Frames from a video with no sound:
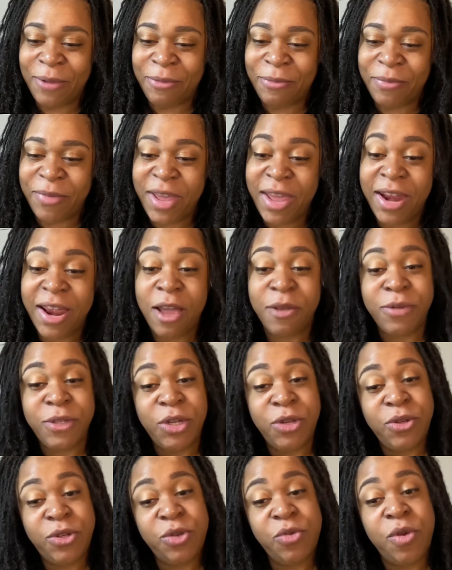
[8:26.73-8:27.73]
It helps
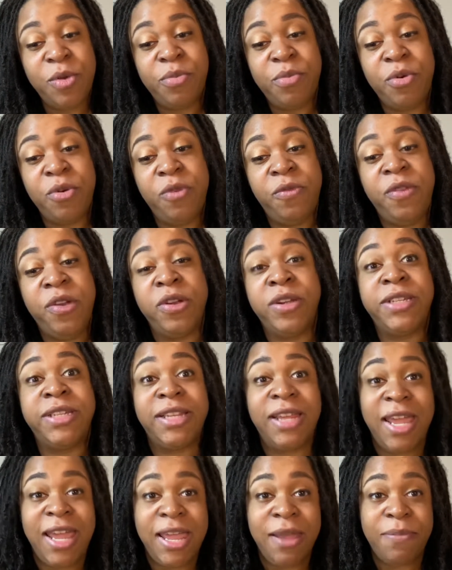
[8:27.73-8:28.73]
you to improve your
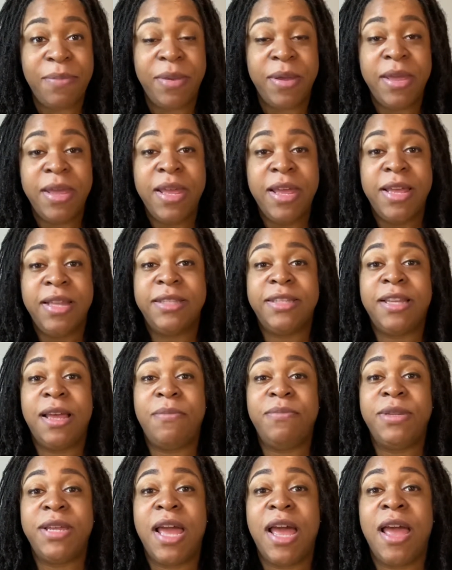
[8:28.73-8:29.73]
sleep.
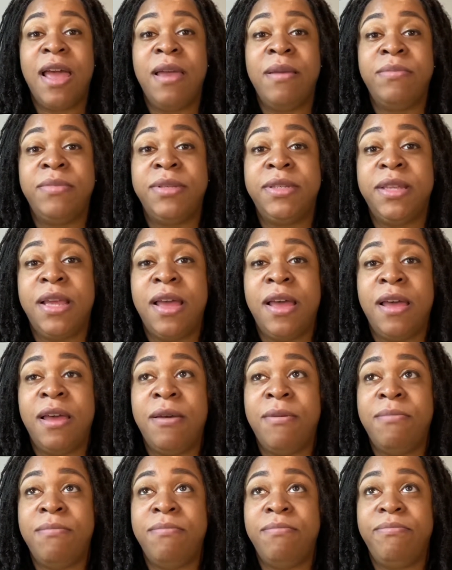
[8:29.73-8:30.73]
Sometimes
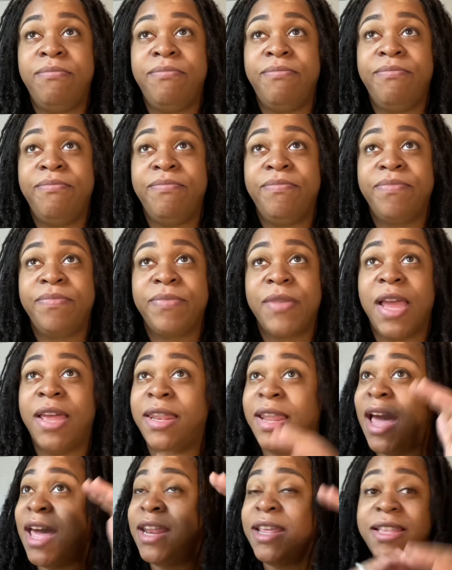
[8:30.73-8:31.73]
a
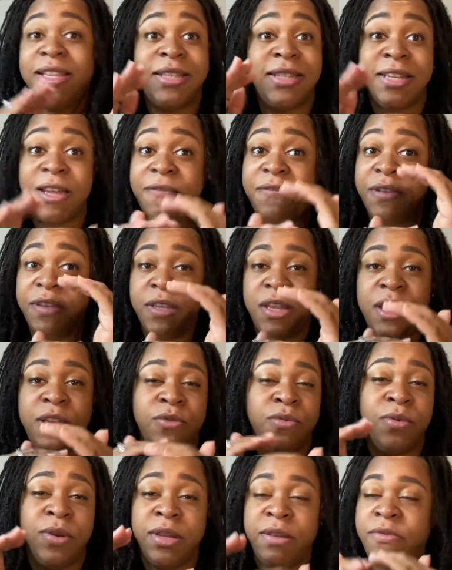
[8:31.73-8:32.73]
lot of this stuff
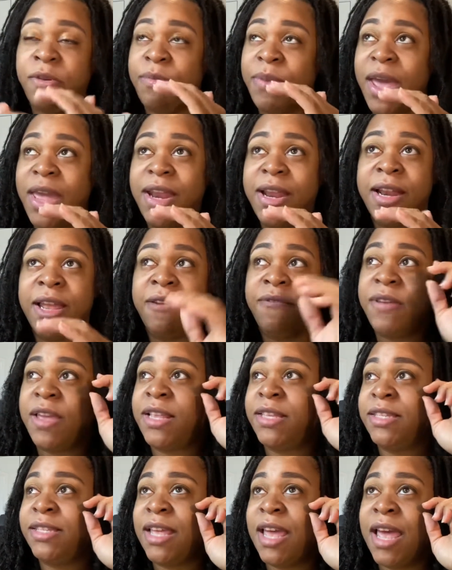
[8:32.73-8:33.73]
is really repetitive.
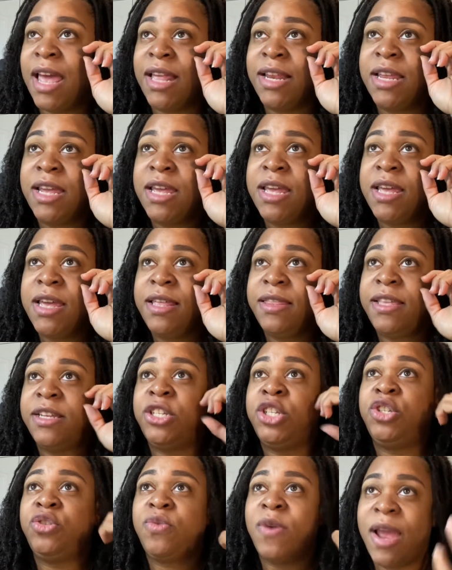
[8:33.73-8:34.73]
It's that the
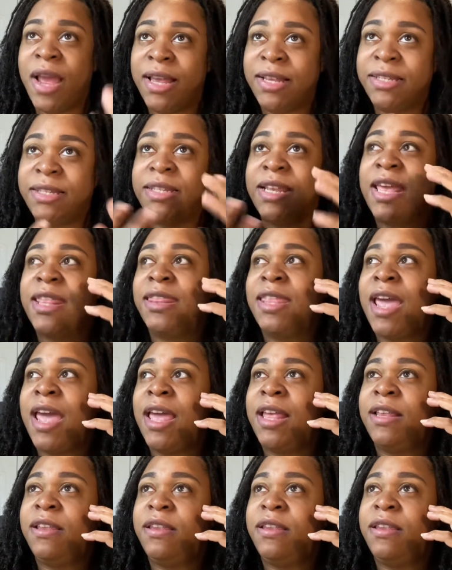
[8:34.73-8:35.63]
stress and that